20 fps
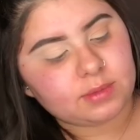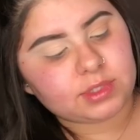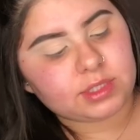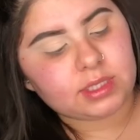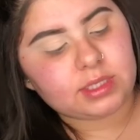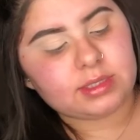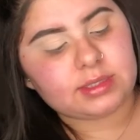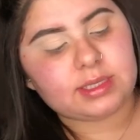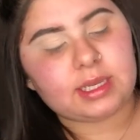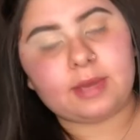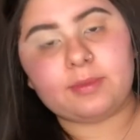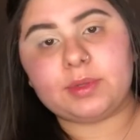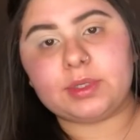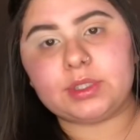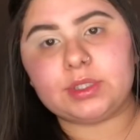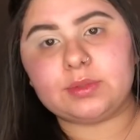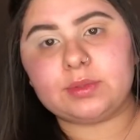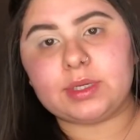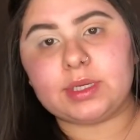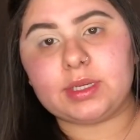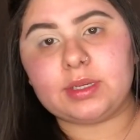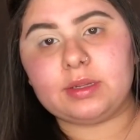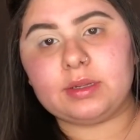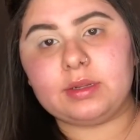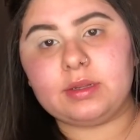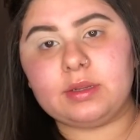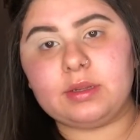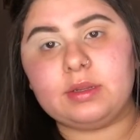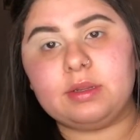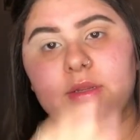just going to tap into it,
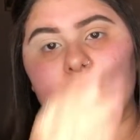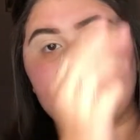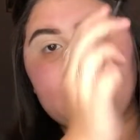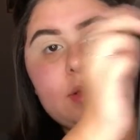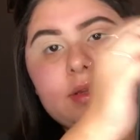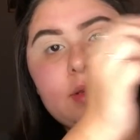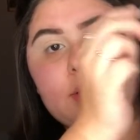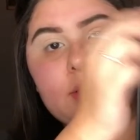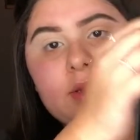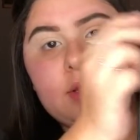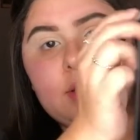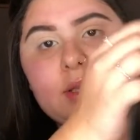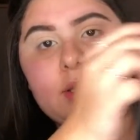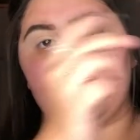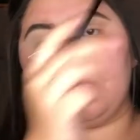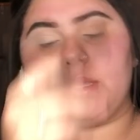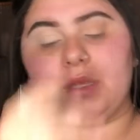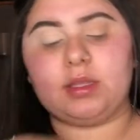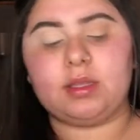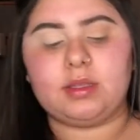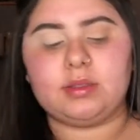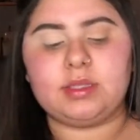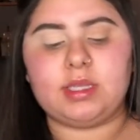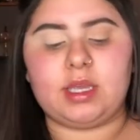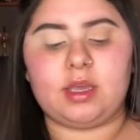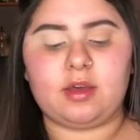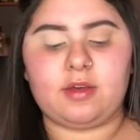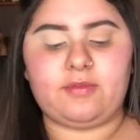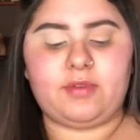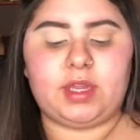
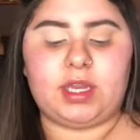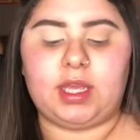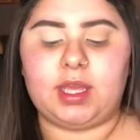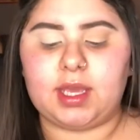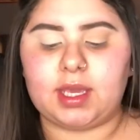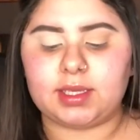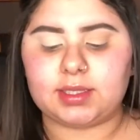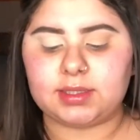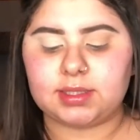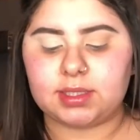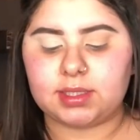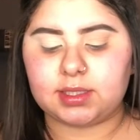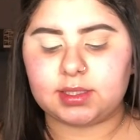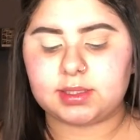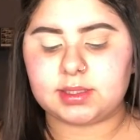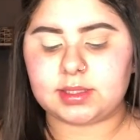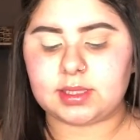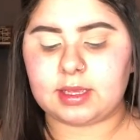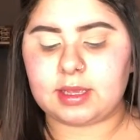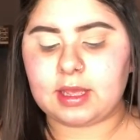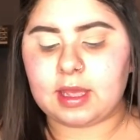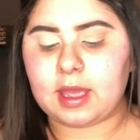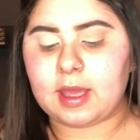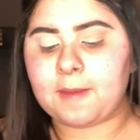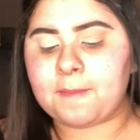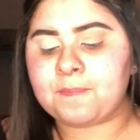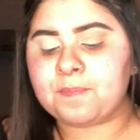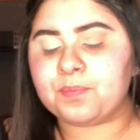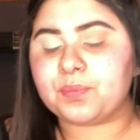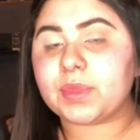take off any excess,
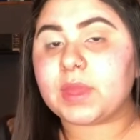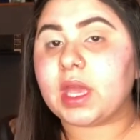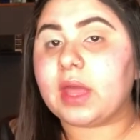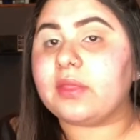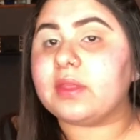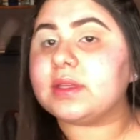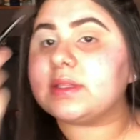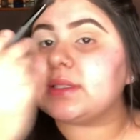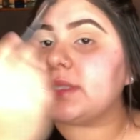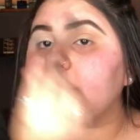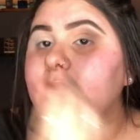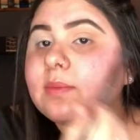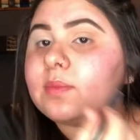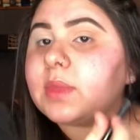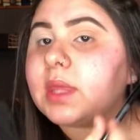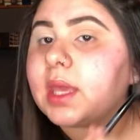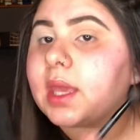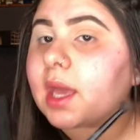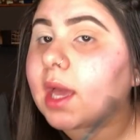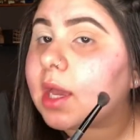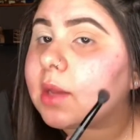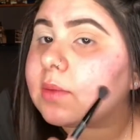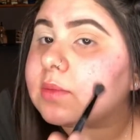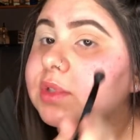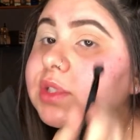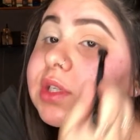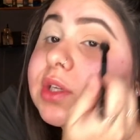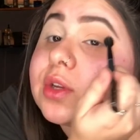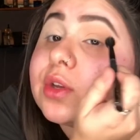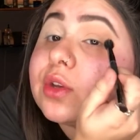and the same thing, I'm
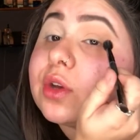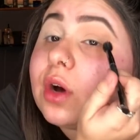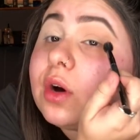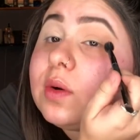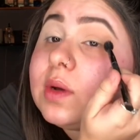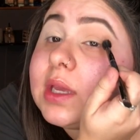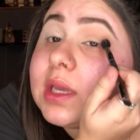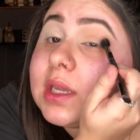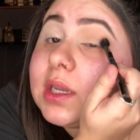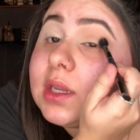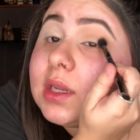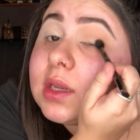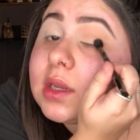just going to go in.